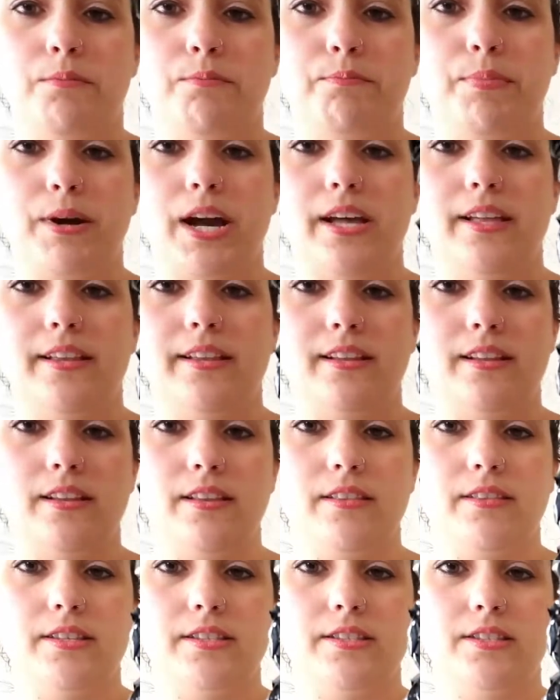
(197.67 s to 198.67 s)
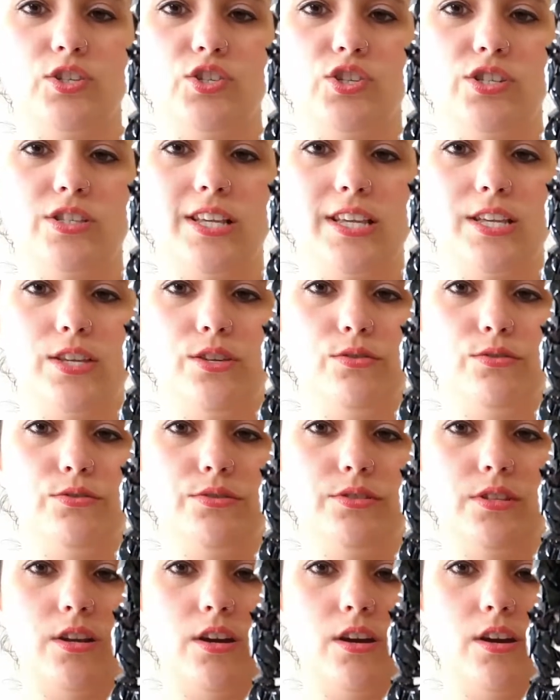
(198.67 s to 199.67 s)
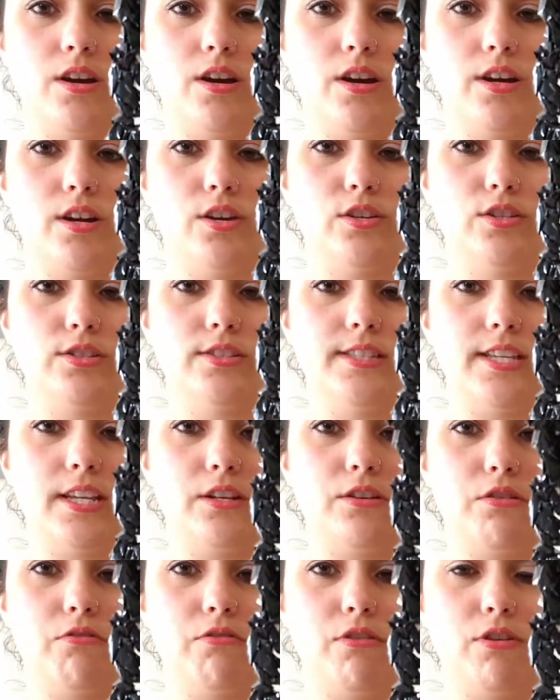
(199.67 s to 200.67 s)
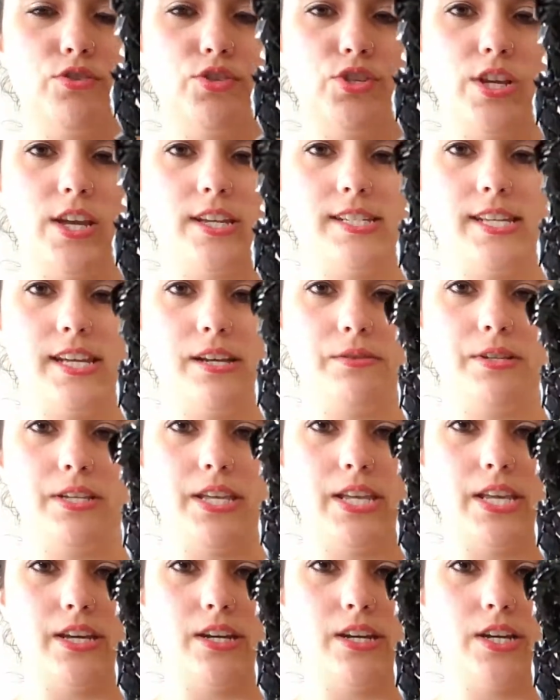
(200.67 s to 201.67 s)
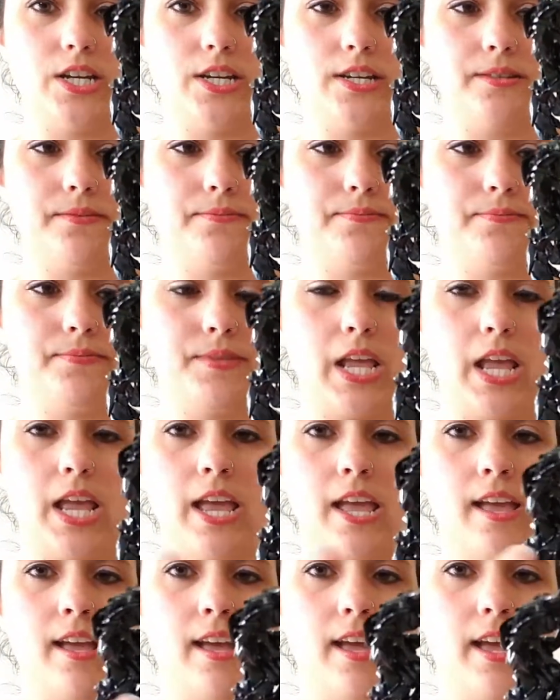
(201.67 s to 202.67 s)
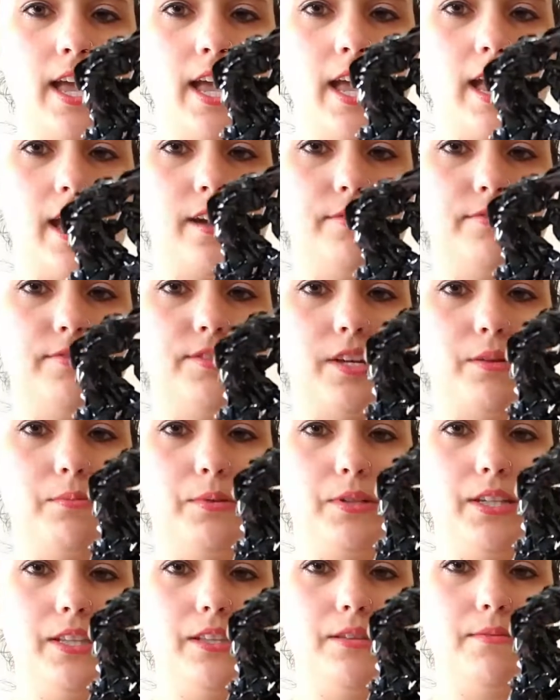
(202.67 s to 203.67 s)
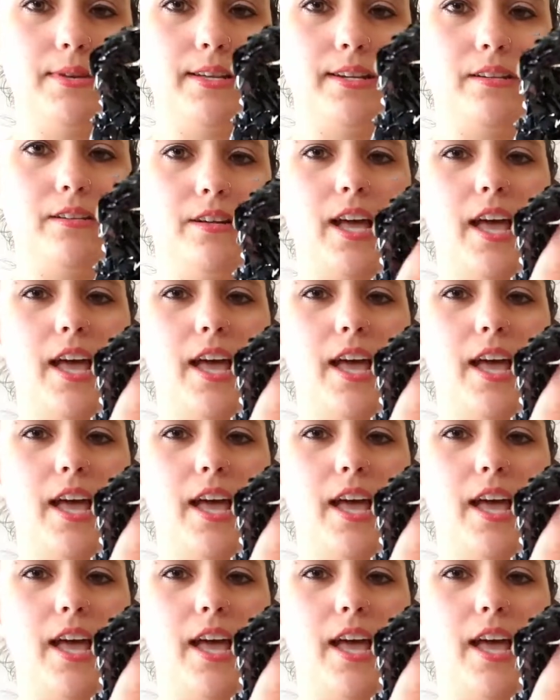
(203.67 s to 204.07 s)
But the stitches I used are single crochet down here, half double in the middle,